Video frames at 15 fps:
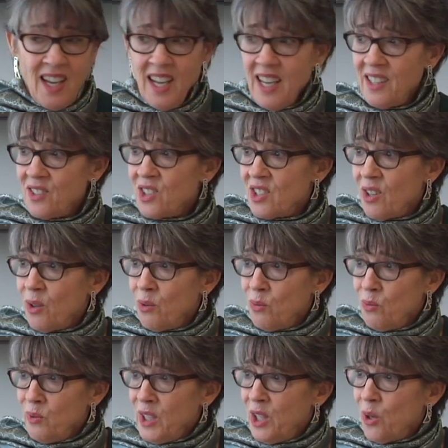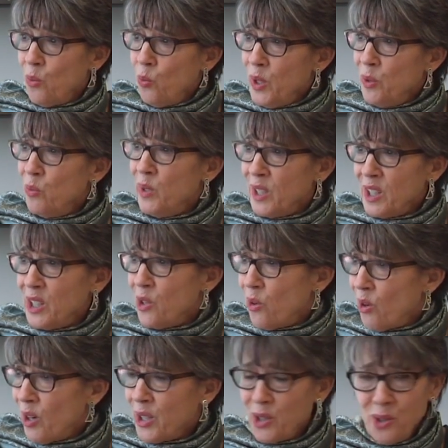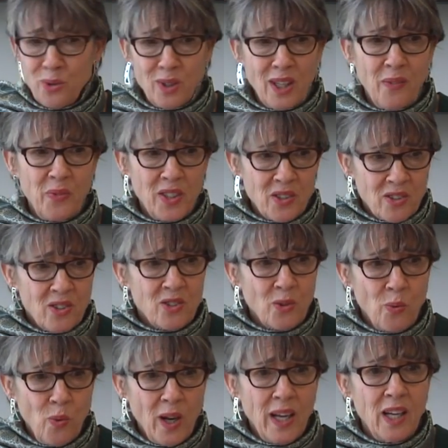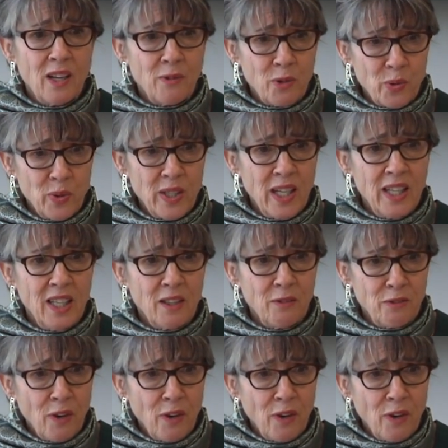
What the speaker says: And so, we really argue that this is a way of creating